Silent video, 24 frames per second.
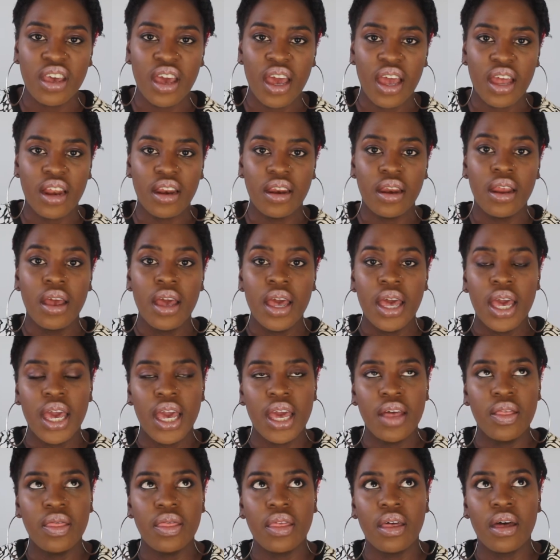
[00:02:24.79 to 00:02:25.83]
and
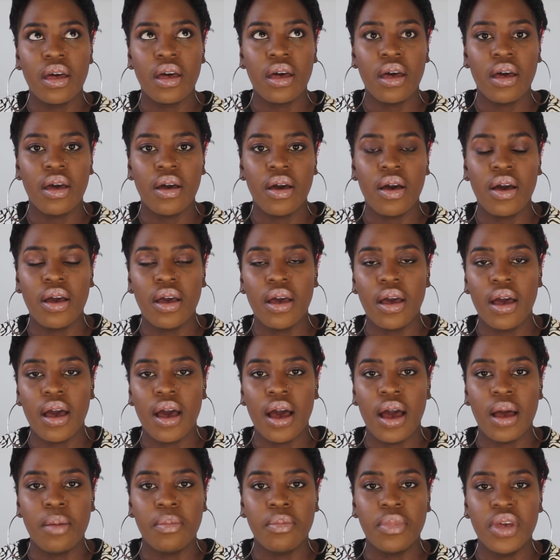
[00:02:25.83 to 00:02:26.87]
in
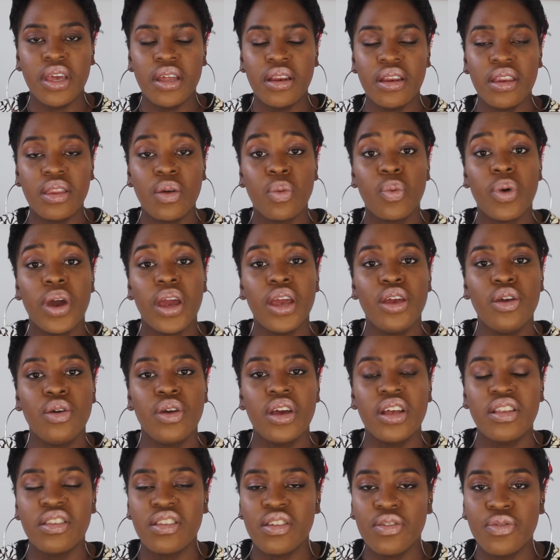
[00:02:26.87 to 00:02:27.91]
the way
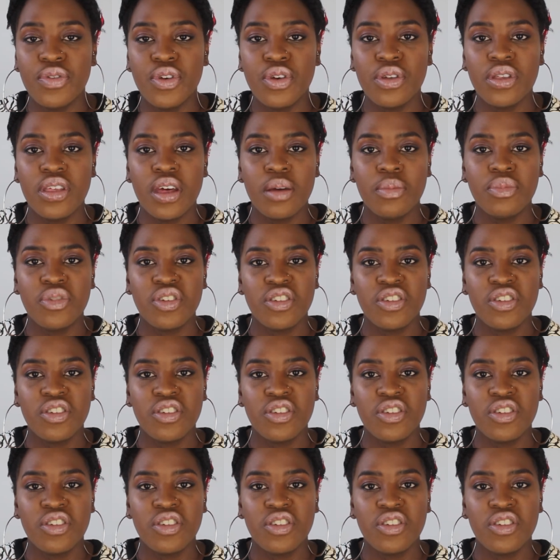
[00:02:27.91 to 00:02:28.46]
you interview them,